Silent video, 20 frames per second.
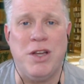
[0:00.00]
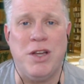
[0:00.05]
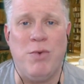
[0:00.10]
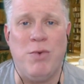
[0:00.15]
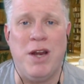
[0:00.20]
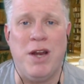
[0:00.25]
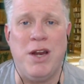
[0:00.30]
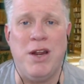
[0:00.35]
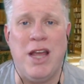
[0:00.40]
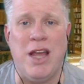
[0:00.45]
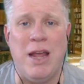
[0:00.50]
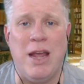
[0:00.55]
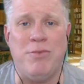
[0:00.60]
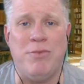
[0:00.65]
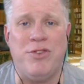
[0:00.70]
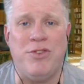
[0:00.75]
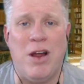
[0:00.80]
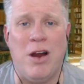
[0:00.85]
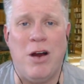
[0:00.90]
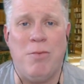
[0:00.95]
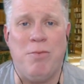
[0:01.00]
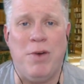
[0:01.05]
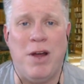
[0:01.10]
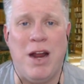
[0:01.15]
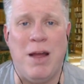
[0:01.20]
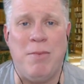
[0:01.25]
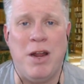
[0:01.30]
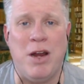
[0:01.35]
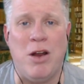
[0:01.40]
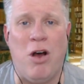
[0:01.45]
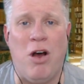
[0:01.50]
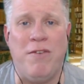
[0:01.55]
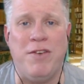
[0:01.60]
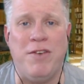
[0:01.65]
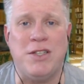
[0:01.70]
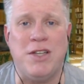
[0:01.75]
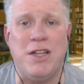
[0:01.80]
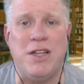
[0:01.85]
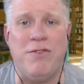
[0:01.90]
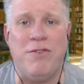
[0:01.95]
win you games there. But I mean,
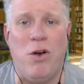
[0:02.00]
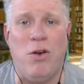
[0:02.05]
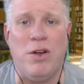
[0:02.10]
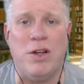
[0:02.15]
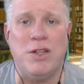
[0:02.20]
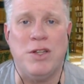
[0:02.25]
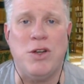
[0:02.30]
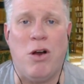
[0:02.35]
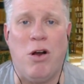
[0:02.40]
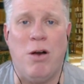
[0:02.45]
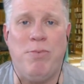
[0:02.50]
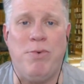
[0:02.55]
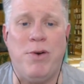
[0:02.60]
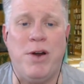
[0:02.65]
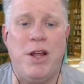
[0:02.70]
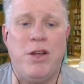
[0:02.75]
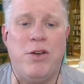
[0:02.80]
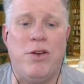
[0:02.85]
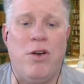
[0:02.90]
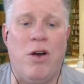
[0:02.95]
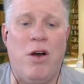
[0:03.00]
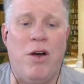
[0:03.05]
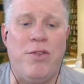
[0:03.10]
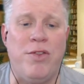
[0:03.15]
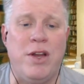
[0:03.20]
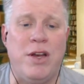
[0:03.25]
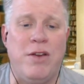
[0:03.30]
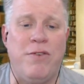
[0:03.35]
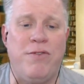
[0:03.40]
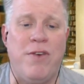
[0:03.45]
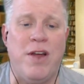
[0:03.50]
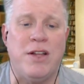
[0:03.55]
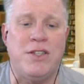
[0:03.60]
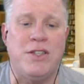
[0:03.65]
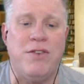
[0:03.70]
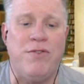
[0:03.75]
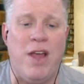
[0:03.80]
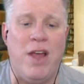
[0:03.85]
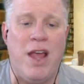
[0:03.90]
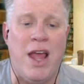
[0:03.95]
obviously the Falcons are pretty good on the
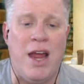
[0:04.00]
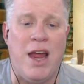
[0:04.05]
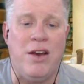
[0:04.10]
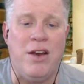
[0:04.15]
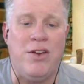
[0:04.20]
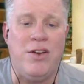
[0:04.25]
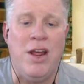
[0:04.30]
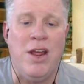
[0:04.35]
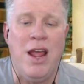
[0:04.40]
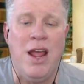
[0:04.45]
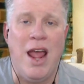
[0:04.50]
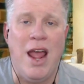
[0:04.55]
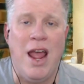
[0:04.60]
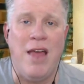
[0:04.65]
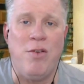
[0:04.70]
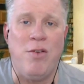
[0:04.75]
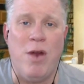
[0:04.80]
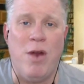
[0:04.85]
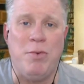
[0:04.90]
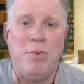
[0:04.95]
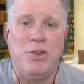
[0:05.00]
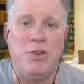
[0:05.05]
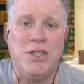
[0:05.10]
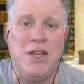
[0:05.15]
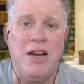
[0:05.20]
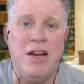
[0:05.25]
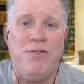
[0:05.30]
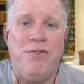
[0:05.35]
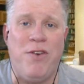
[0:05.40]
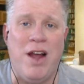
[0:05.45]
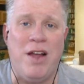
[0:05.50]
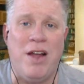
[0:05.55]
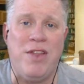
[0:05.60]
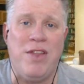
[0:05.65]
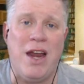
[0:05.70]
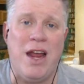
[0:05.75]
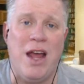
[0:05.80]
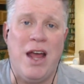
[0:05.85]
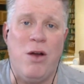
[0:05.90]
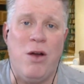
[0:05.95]
defensive end. And the Rebels did find
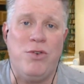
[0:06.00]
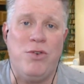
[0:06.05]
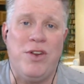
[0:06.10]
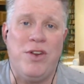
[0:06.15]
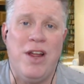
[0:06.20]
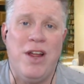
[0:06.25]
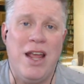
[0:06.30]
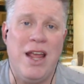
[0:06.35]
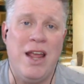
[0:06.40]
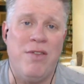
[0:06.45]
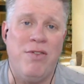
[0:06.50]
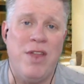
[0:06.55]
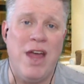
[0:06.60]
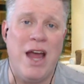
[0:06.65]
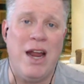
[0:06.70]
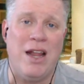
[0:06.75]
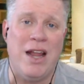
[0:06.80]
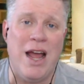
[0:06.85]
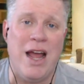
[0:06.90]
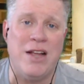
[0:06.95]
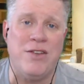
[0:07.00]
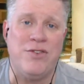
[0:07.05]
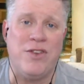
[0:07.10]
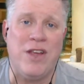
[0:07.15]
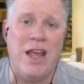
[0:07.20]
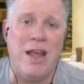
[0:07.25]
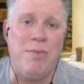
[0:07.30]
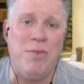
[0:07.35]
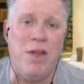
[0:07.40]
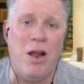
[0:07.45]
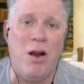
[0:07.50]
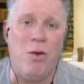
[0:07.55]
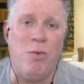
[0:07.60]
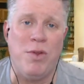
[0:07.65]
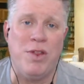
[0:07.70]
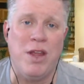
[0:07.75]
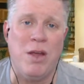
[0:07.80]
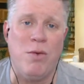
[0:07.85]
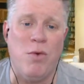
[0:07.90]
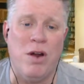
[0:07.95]
that out in that last game there
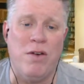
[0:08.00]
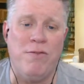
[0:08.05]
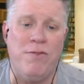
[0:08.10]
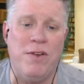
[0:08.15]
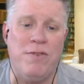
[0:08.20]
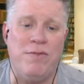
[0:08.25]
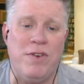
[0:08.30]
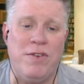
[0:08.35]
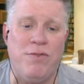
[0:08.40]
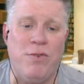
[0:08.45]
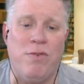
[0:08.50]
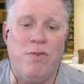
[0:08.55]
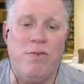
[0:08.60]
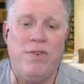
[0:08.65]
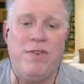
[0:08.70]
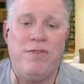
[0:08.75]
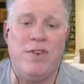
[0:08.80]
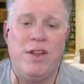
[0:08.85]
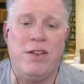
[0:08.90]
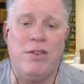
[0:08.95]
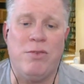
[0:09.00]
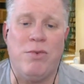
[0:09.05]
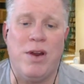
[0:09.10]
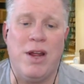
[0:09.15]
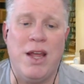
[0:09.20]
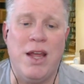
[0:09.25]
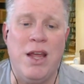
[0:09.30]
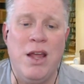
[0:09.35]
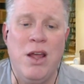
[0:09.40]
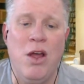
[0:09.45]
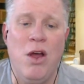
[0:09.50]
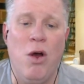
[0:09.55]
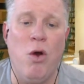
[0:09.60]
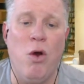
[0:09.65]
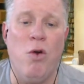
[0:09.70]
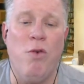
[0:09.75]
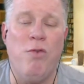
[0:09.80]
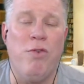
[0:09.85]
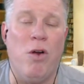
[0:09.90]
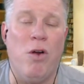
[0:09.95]
when they won 54-53.
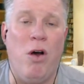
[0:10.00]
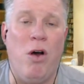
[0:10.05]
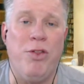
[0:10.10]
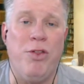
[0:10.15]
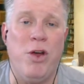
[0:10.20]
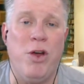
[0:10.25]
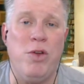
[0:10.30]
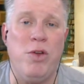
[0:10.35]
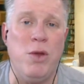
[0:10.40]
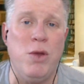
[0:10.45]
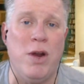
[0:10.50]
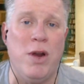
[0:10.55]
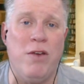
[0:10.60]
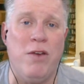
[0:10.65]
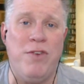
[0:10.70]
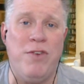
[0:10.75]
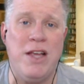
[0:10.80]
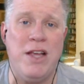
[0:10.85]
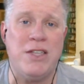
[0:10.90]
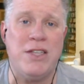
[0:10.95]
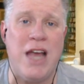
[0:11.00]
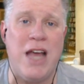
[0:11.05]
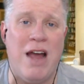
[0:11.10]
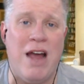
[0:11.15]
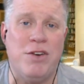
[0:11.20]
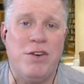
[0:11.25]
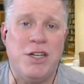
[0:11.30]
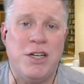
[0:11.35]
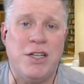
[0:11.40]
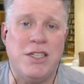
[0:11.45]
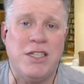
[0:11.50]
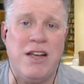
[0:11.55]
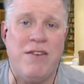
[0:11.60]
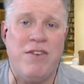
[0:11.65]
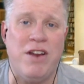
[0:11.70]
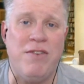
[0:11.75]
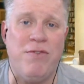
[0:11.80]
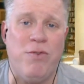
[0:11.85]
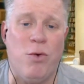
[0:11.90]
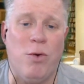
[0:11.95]
Overall, though, UNLV is averaging
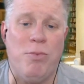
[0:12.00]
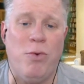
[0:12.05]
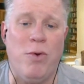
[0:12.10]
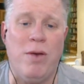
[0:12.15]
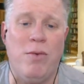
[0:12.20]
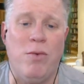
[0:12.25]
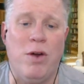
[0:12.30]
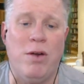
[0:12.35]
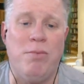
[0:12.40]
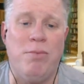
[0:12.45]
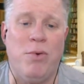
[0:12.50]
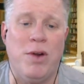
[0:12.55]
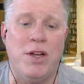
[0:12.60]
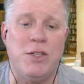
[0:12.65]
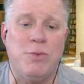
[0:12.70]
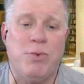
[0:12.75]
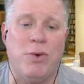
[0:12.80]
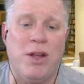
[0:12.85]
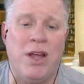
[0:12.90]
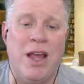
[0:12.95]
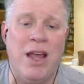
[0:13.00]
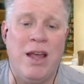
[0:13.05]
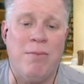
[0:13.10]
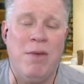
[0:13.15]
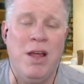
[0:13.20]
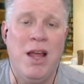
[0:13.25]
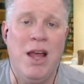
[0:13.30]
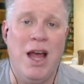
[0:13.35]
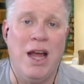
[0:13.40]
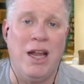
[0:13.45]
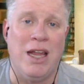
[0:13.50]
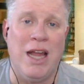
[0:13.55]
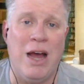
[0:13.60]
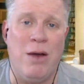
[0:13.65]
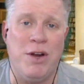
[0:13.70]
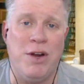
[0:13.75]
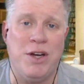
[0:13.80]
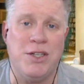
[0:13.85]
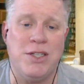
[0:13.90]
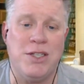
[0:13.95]
74.1 points per game,
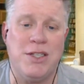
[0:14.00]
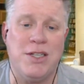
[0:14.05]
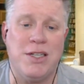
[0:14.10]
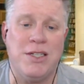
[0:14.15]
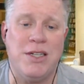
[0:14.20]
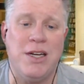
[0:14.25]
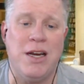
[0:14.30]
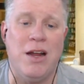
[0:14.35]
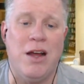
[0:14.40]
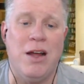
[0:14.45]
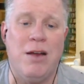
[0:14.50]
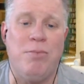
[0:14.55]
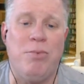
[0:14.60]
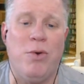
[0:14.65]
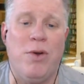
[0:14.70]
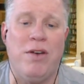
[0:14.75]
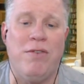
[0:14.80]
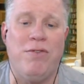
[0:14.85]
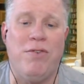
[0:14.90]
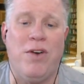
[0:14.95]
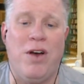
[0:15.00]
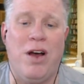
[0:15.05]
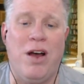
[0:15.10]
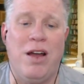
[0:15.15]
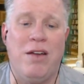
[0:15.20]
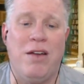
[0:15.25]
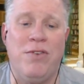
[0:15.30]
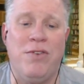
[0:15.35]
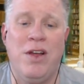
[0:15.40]
allowing just 69.5.